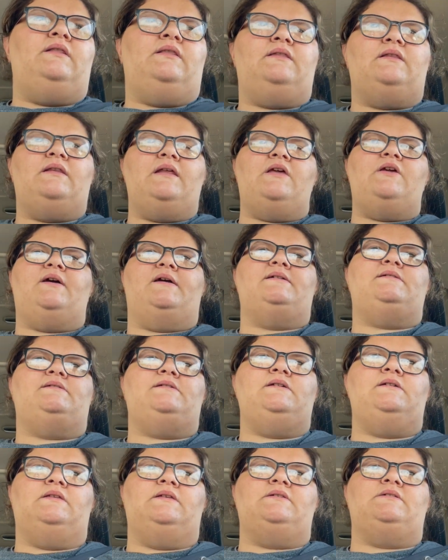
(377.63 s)
the day you guys
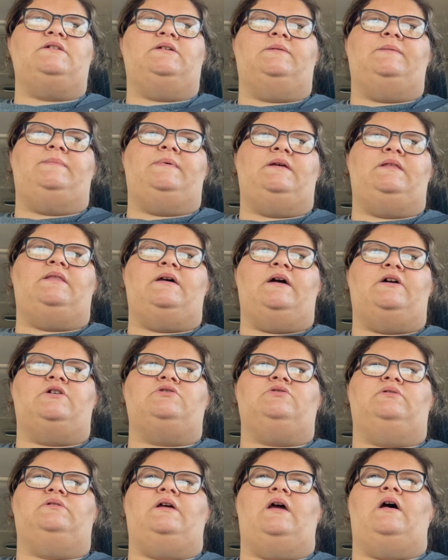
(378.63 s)
see this, it'll be the
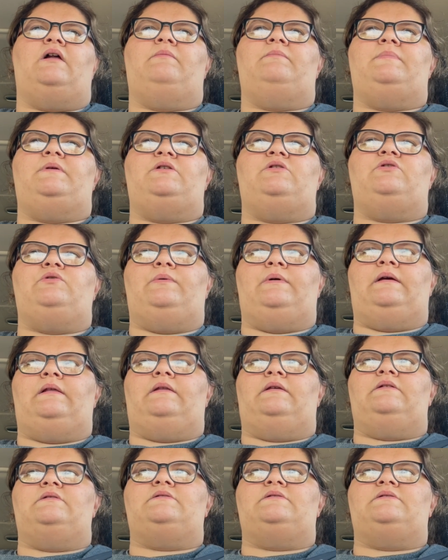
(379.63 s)
actual day I'll be doing it,